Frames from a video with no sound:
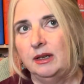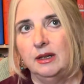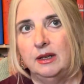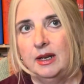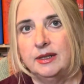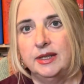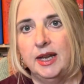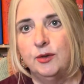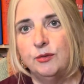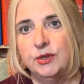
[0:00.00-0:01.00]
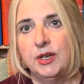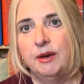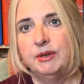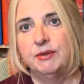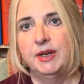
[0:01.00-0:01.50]
Hassan also
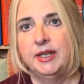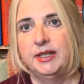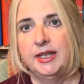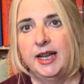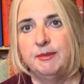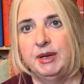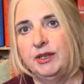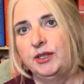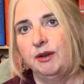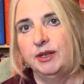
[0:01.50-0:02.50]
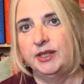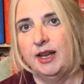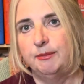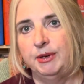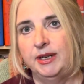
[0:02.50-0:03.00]
is really into gaming, so
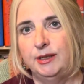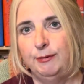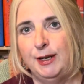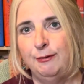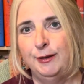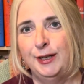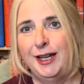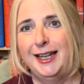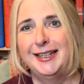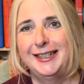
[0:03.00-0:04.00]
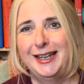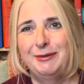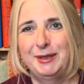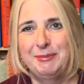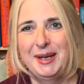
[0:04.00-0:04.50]
Hassan plays FIFA and
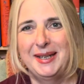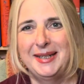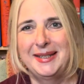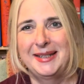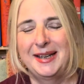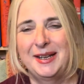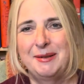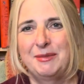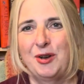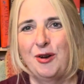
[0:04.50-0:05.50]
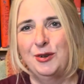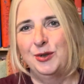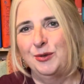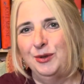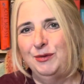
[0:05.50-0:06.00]
David plays COD,
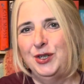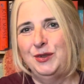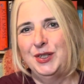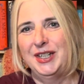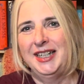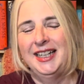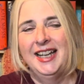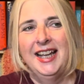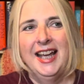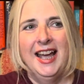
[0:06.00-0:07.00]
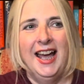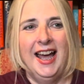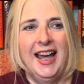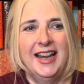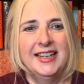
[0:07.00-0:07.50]
Call of Duty.
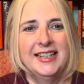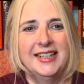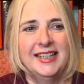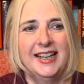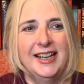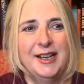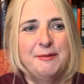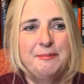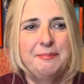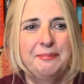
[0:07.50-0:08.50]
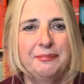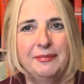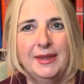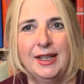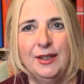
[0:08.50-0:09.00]
And
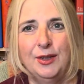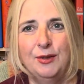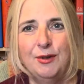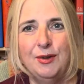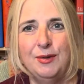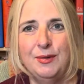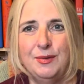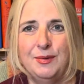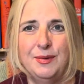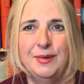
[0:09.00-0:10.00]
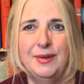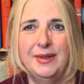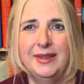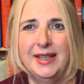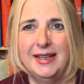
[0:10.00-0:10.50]
through
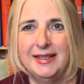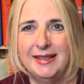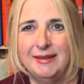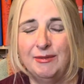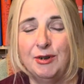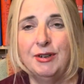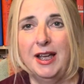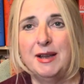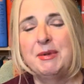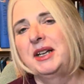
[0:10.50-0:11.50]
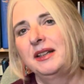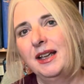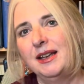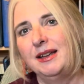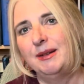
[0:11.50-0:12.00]

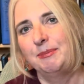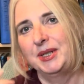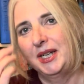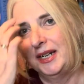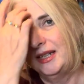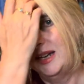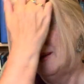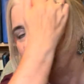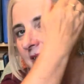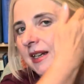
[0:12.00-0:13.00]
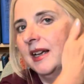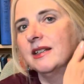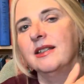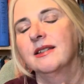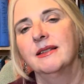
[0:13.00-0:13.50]
gaming, particularly David,
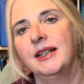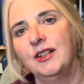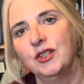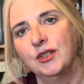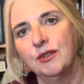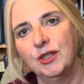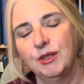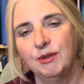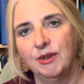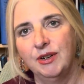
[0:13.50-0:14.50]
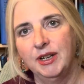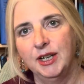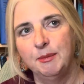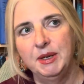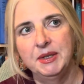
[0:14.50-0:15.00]
latches onto an online
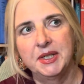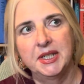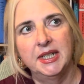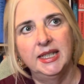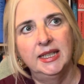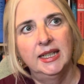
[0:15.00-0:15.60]
community.